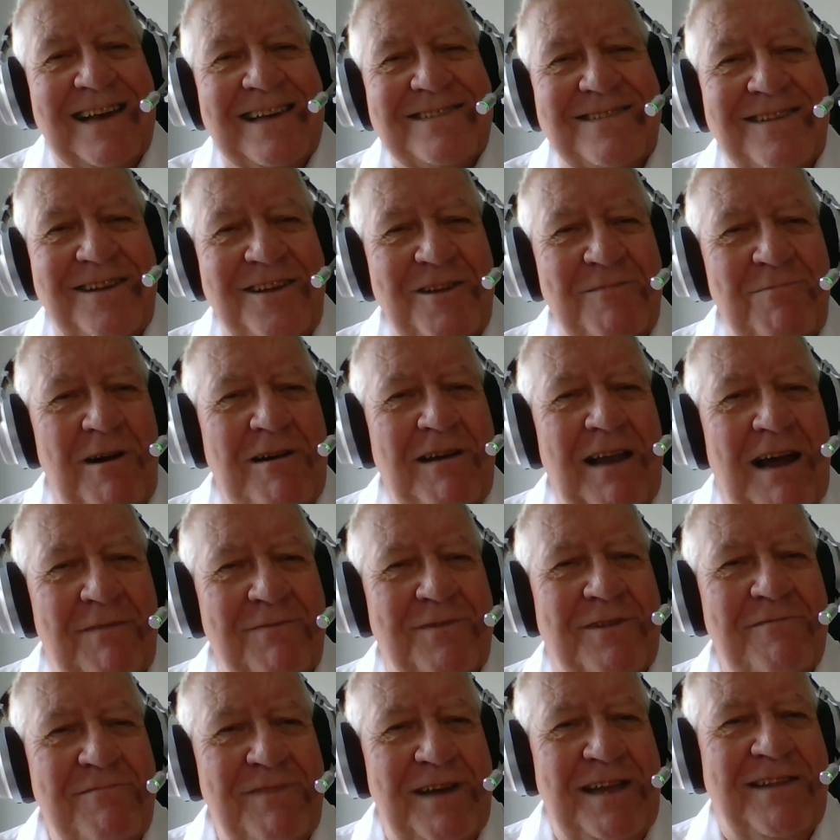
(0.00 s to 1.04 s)
So you won't
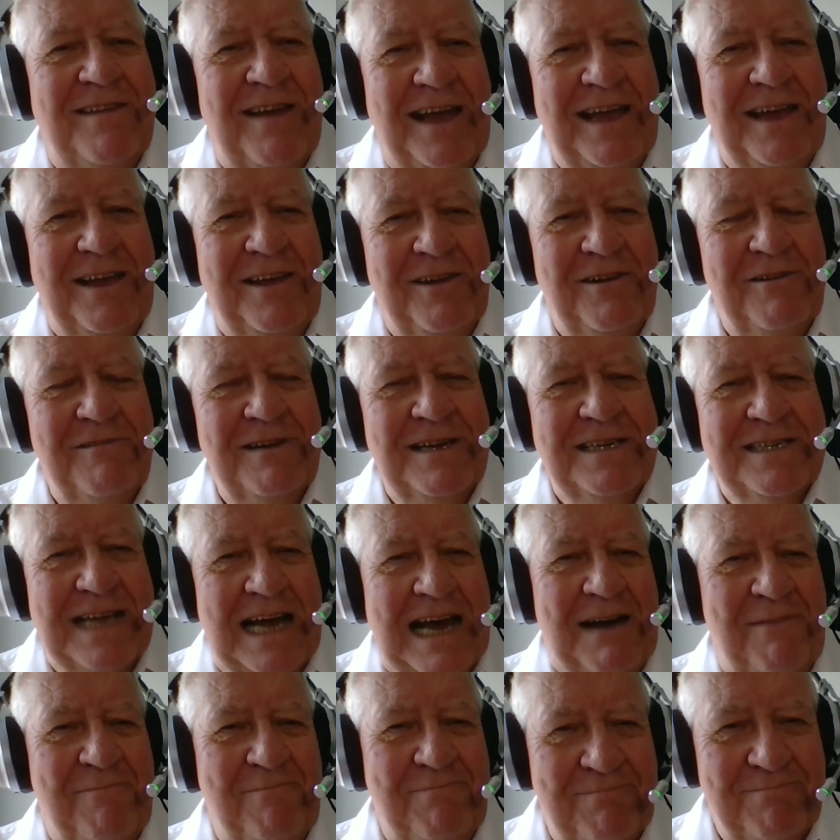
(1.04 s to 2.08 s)
have to retake your
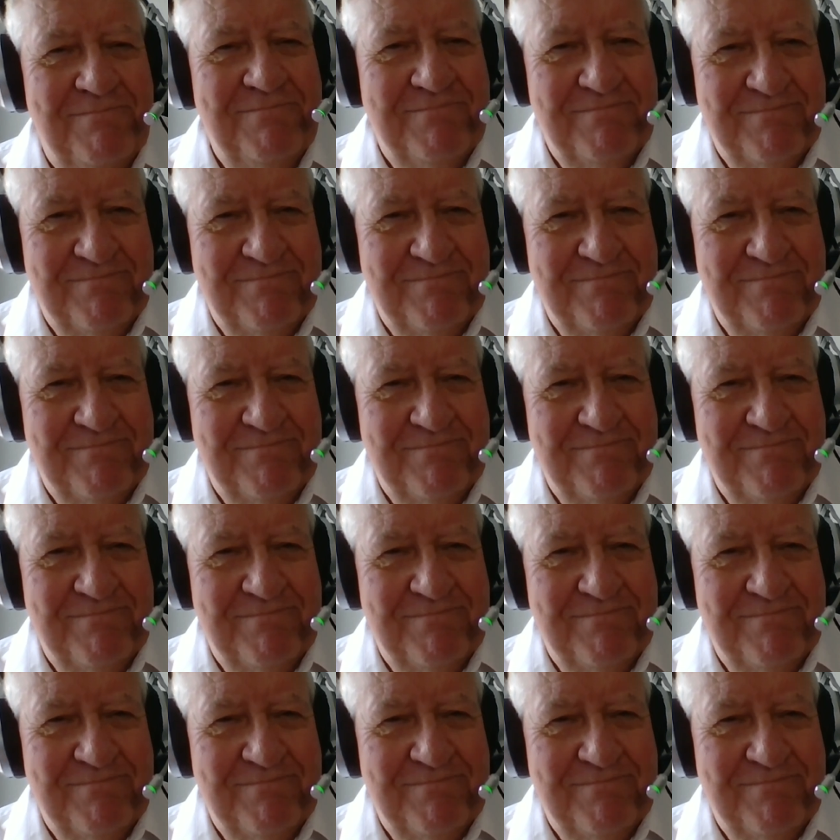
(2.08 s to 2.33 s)
exam.